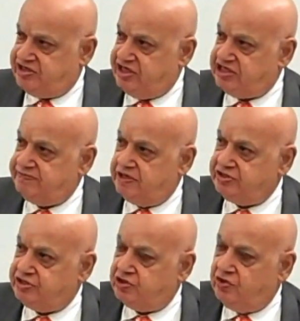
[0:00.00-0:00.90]
6
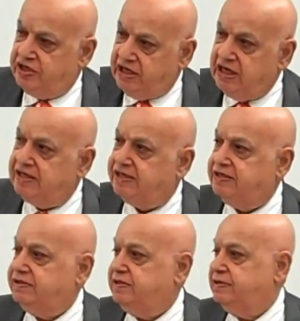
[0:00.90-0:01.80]
months ago,
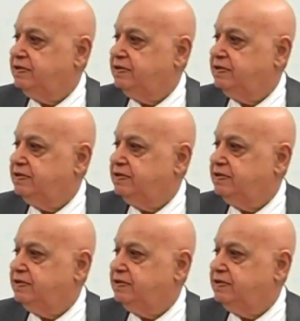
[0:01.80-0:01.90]
England